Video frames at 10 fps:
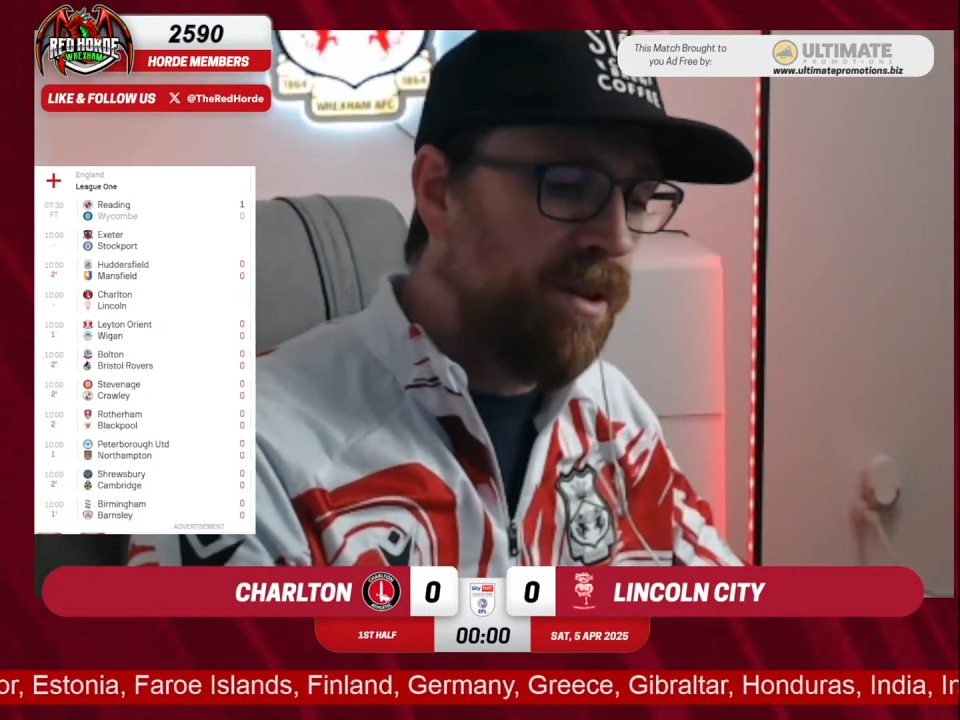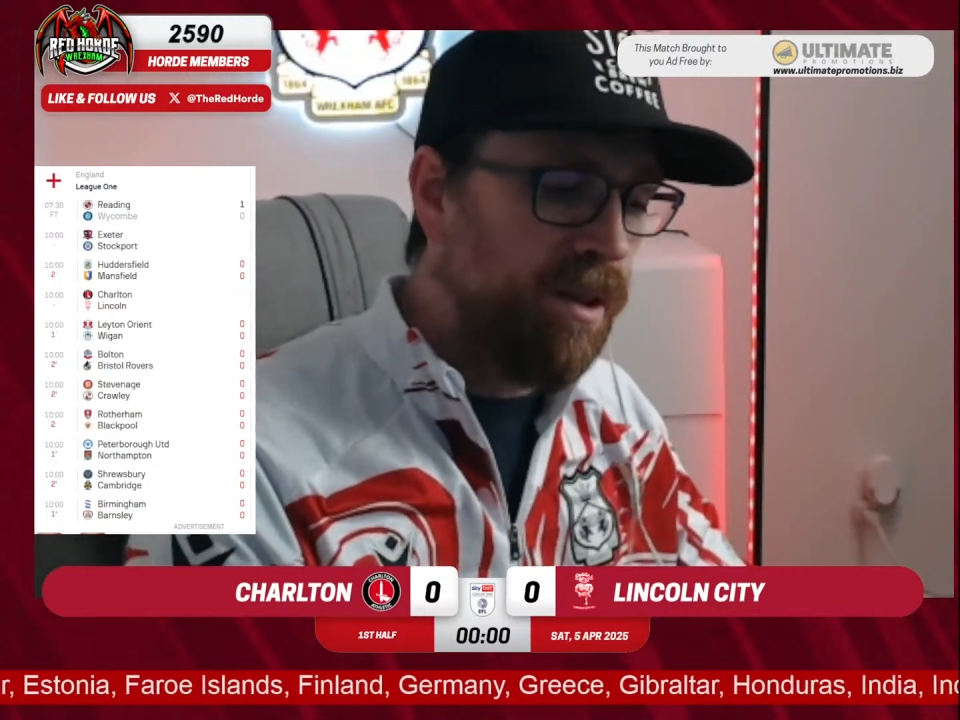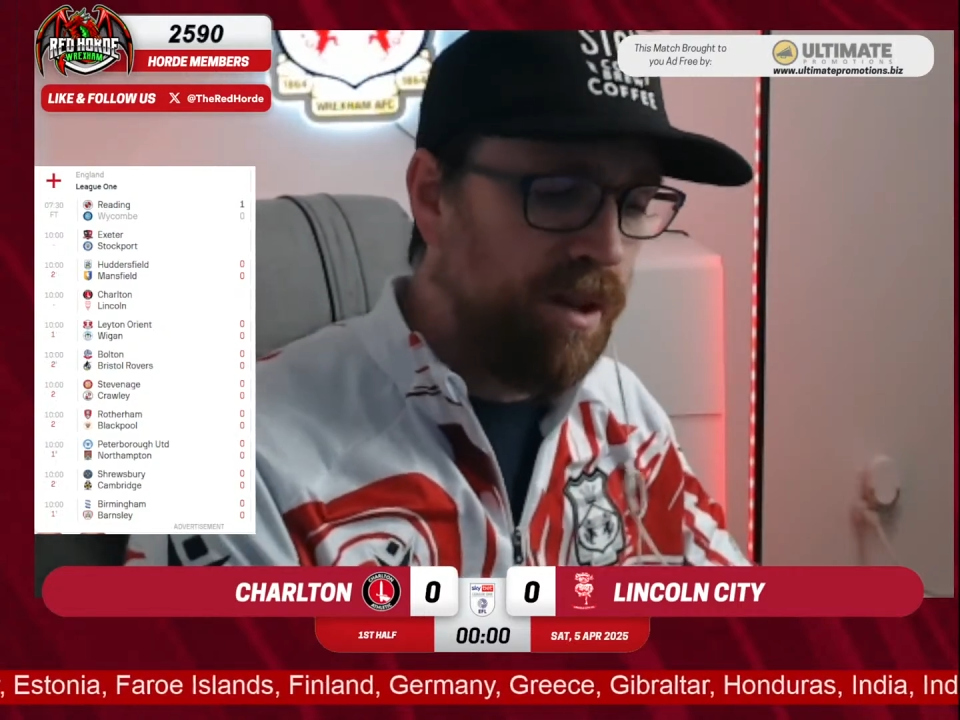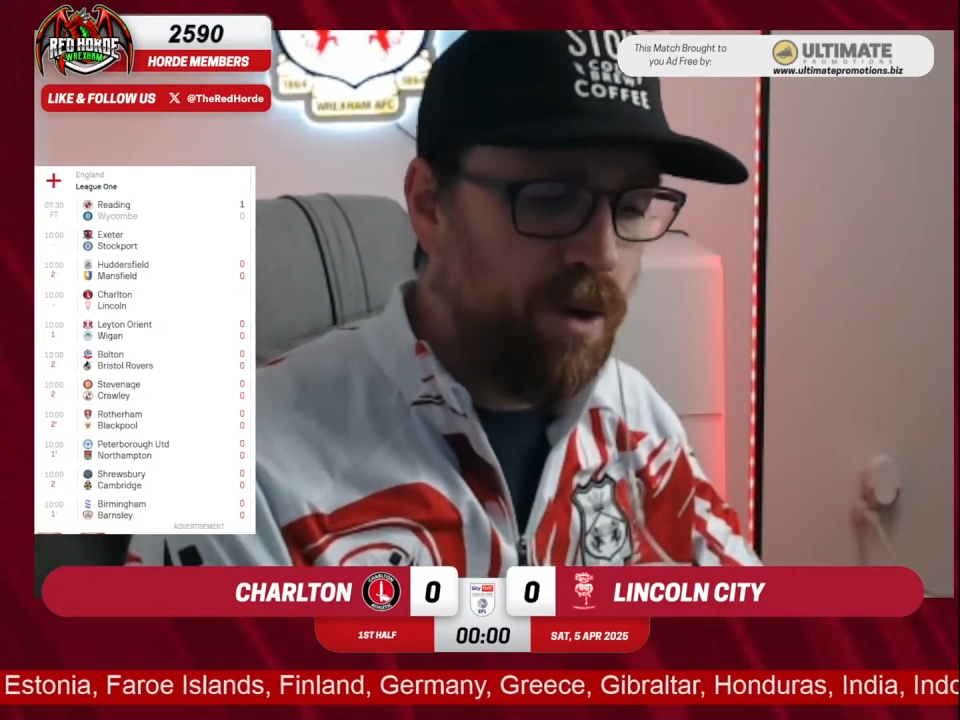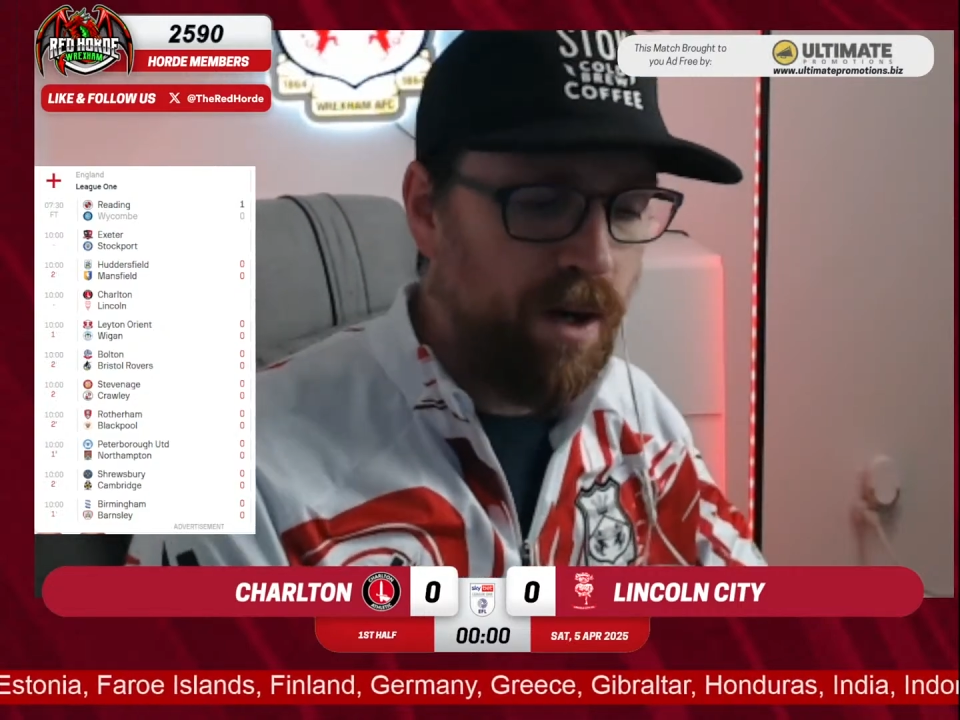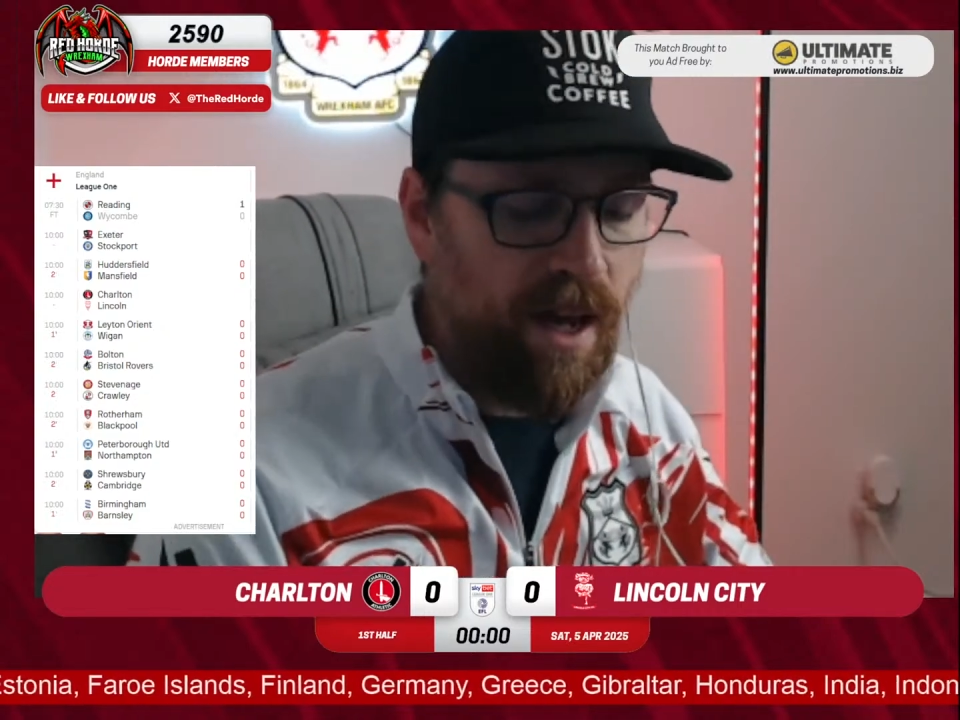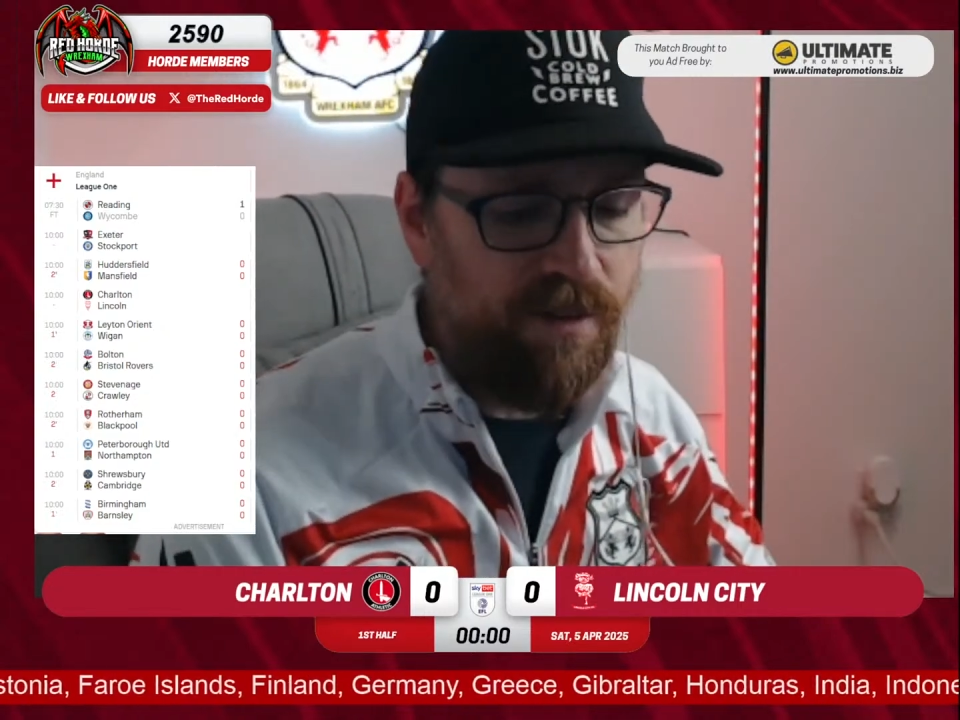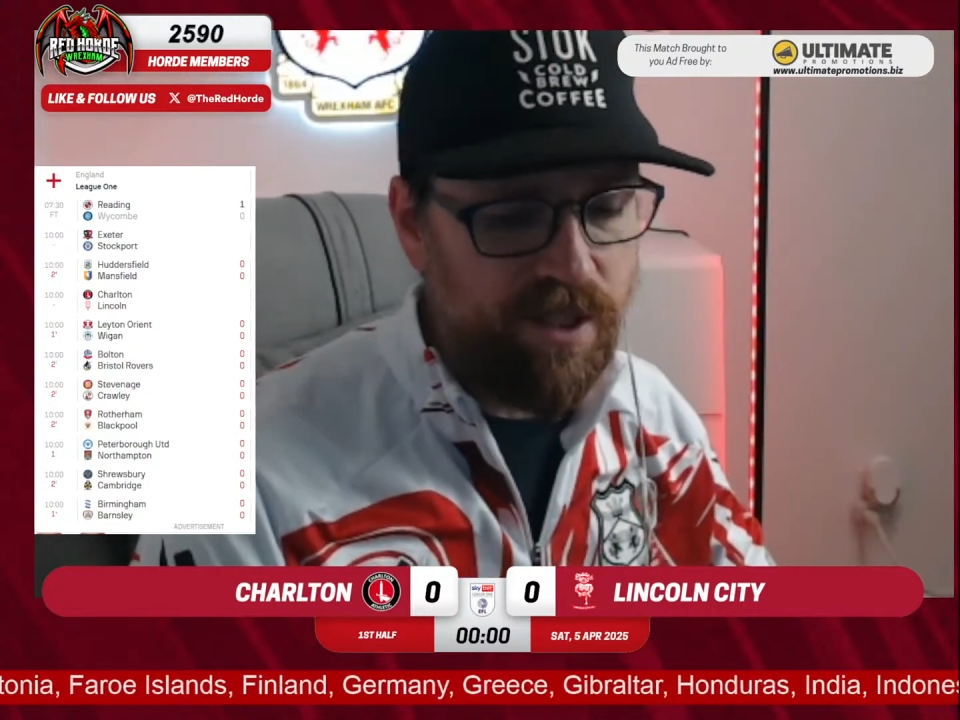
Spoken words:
they want to have a